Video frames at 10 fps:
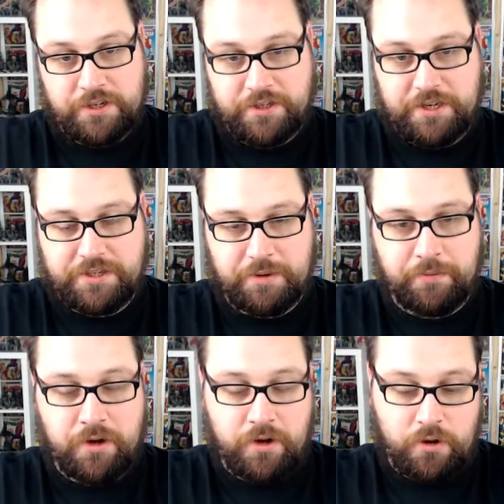
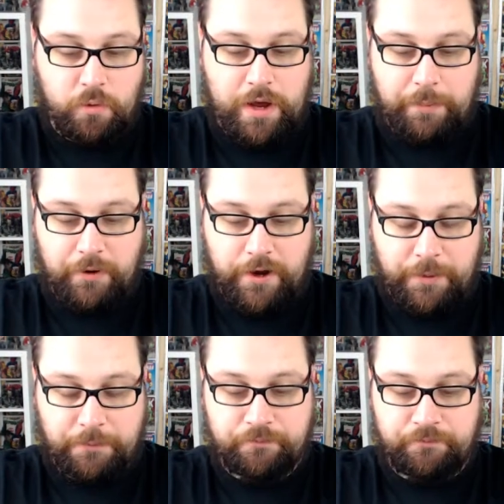system
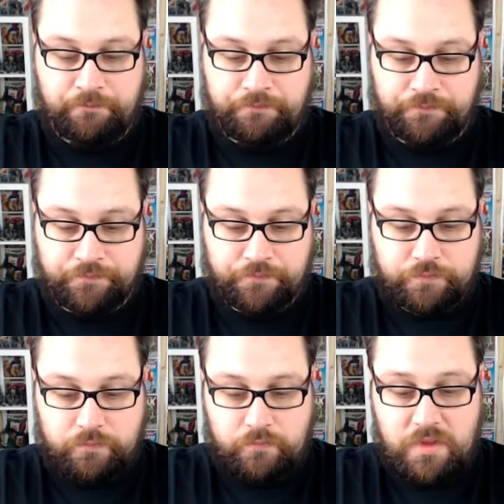whereby
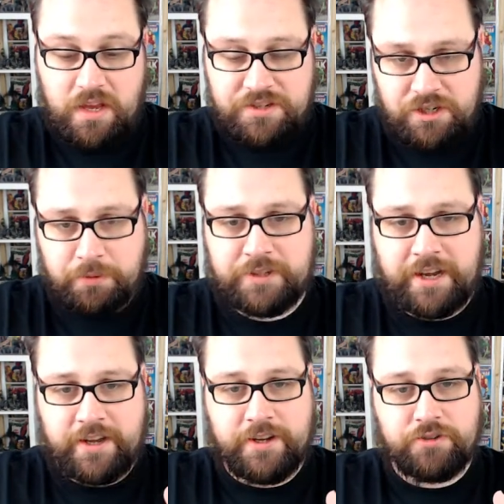it's a
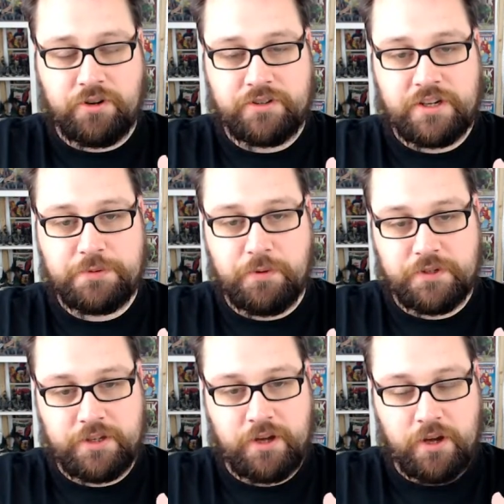double-decker truck
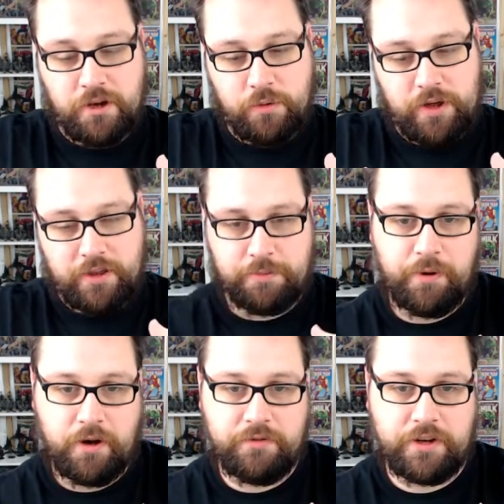transporter where the
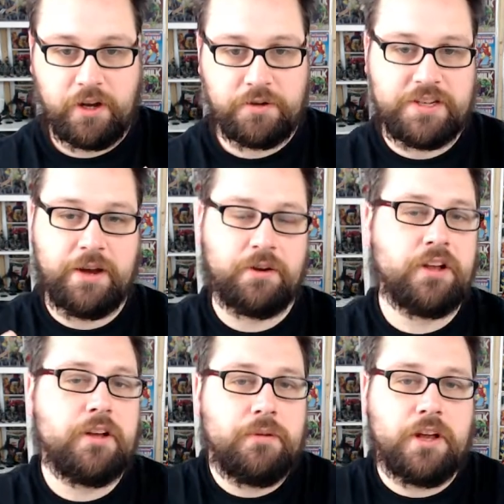part of it goes down,
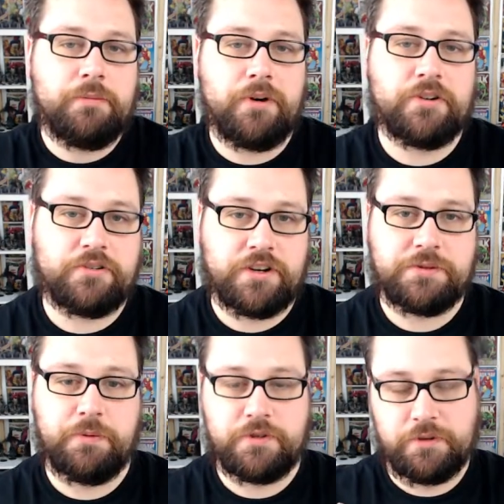like a modern
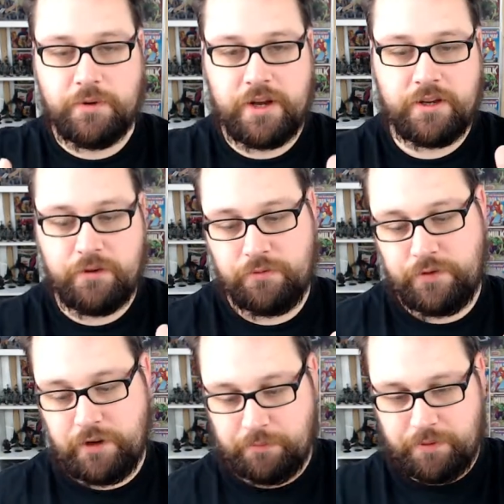transporter where you
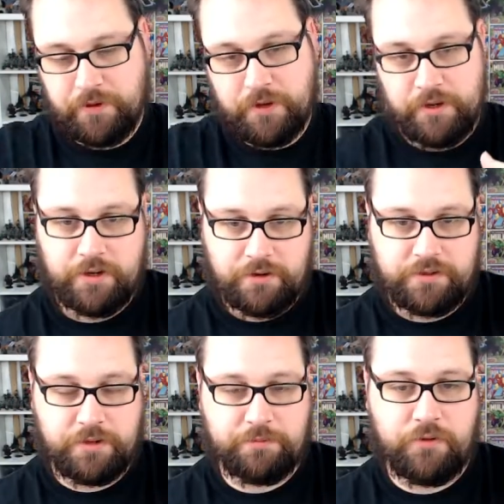fill up,
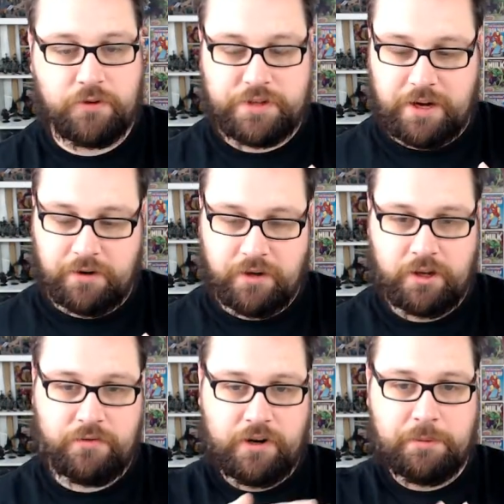so that it falls down,
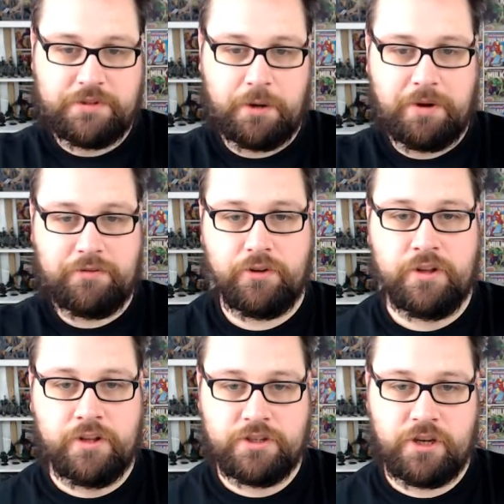you fill up the top
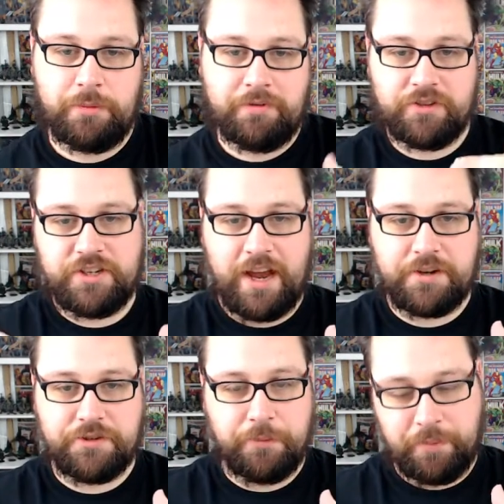level
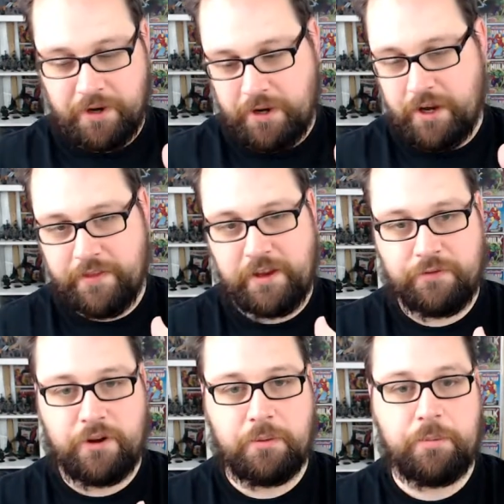jacks up, and then
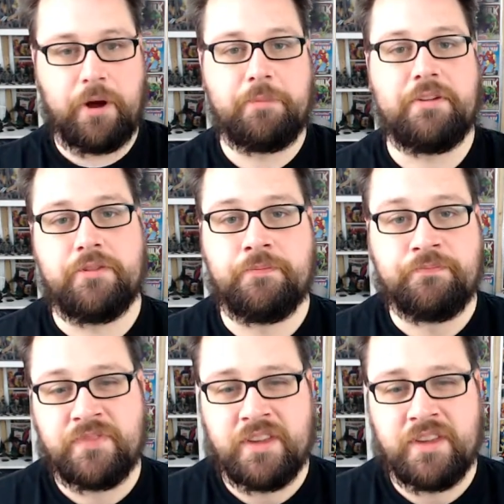you fill up the bottom level.